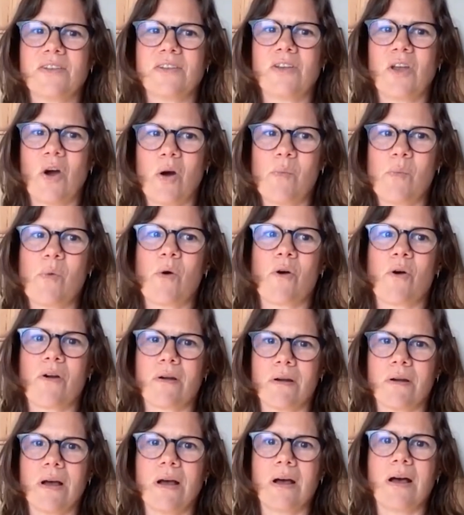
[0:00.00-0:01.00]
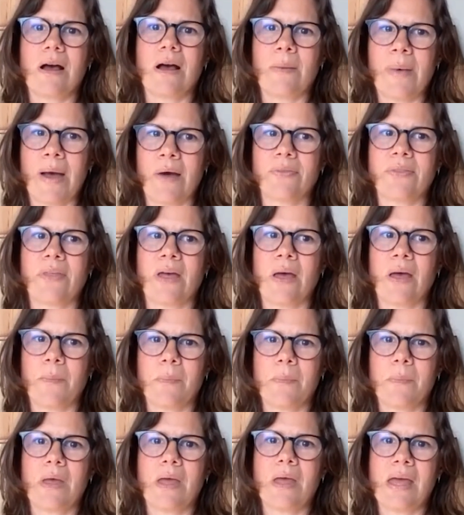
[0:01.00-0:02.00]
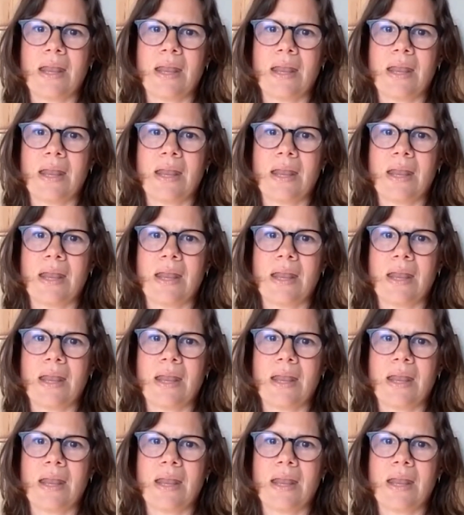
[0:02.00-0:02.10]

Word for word: know more about them. And